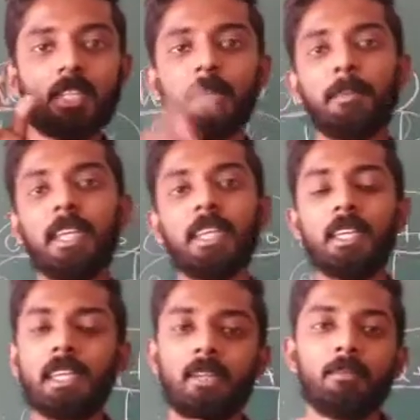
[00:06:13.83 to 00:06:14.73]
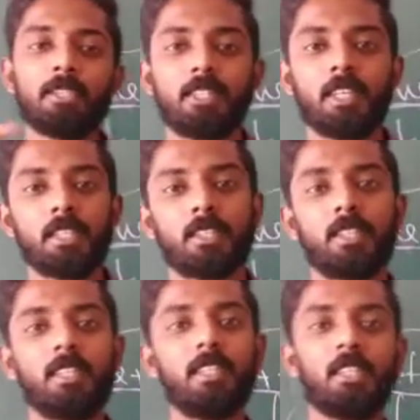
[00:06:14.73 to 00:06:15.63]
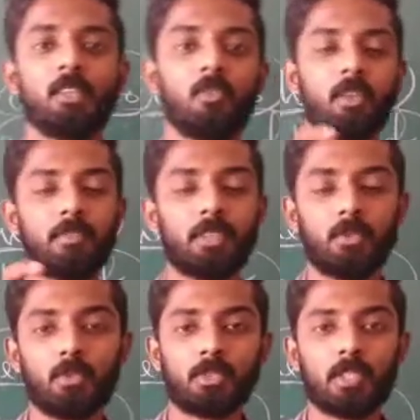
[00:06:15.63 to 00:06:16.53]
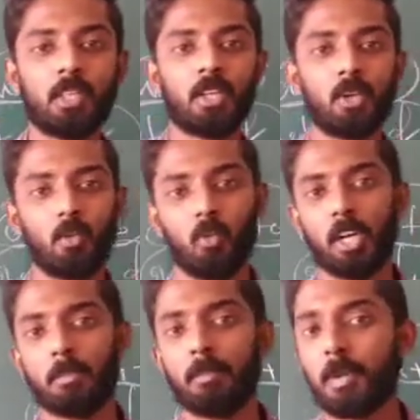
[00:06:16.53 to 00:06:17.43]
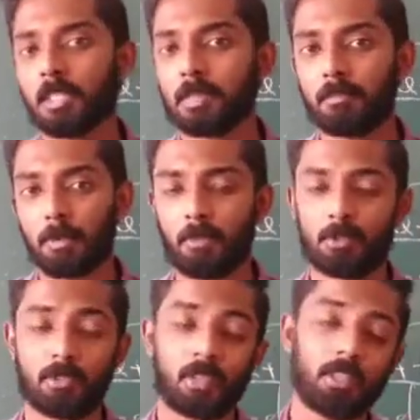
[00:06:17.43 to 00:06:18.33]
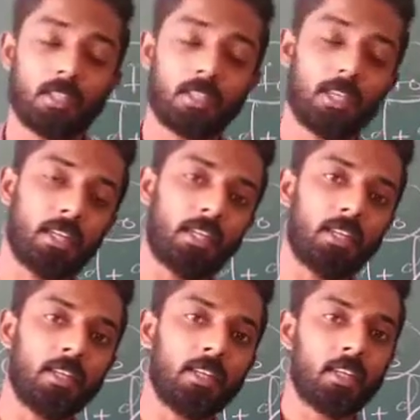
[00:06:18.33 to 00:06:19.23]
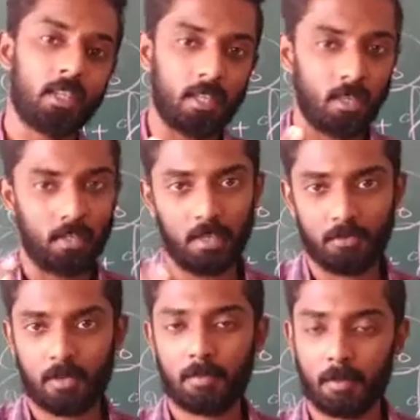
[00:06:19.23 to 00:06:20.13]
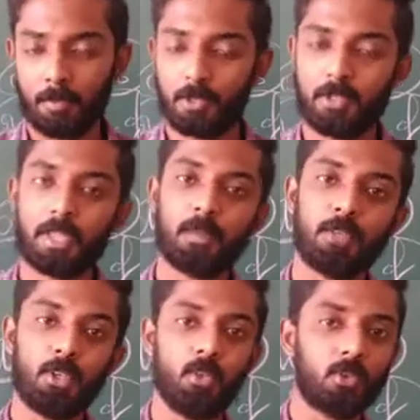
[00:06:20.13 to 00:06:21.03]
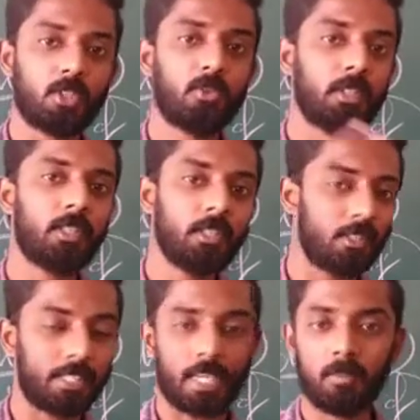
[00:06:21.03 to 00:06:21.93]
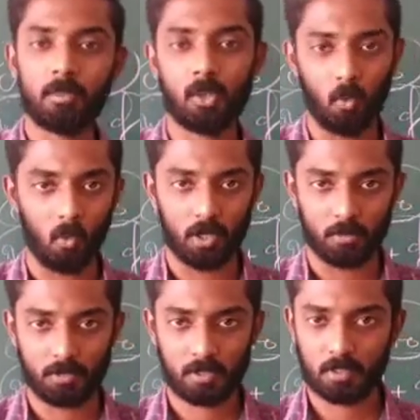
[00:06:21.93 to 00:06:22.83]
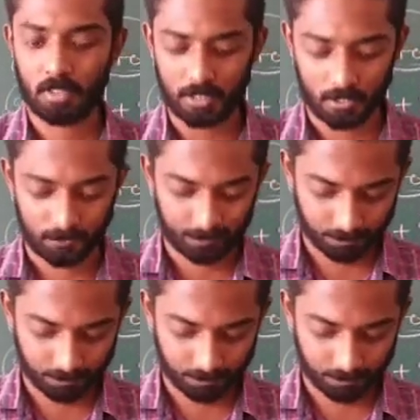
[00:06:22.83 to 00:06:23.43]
the meaning can be changed when we use verb plus preposition. Then different preposition can be used with the same verbs. That's it.